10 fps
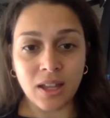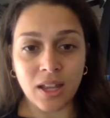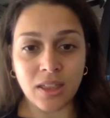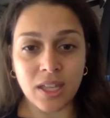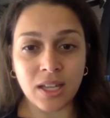
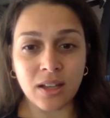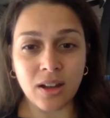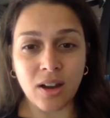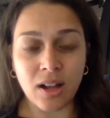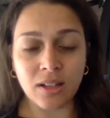I think
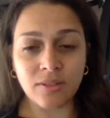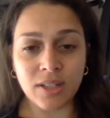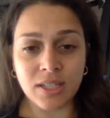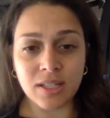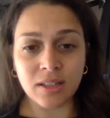all of
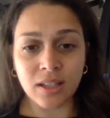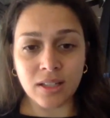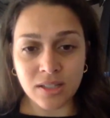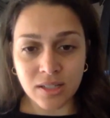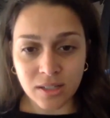this, and
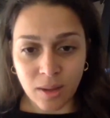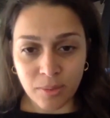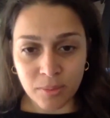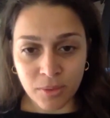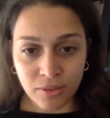let's just a
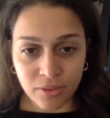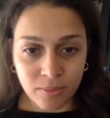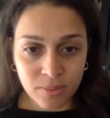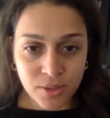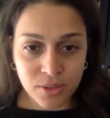couple more
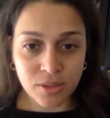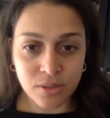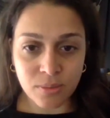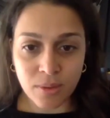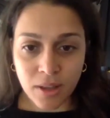from
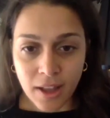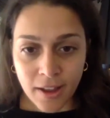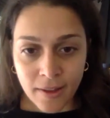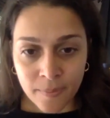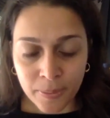YouTube,
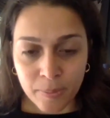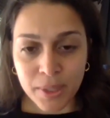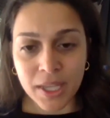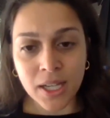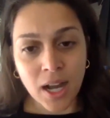
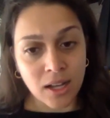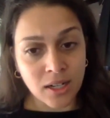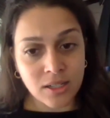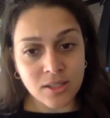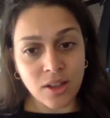being
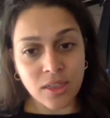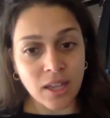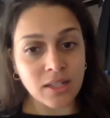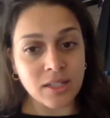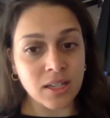honest,
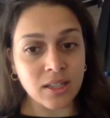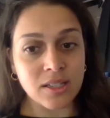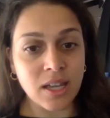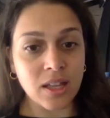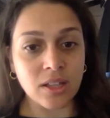authentic,
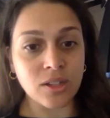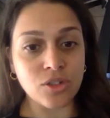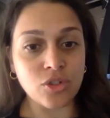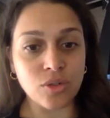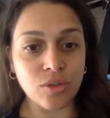telling the
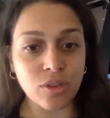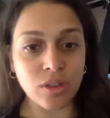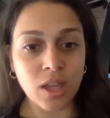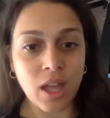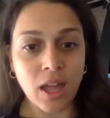
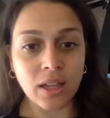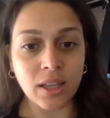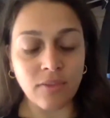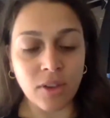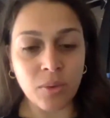truth,
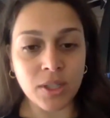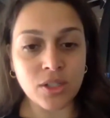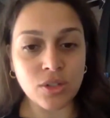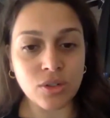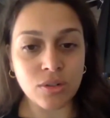living
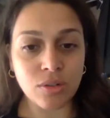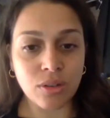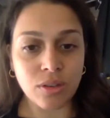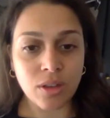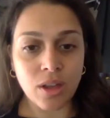one's
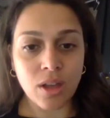truth,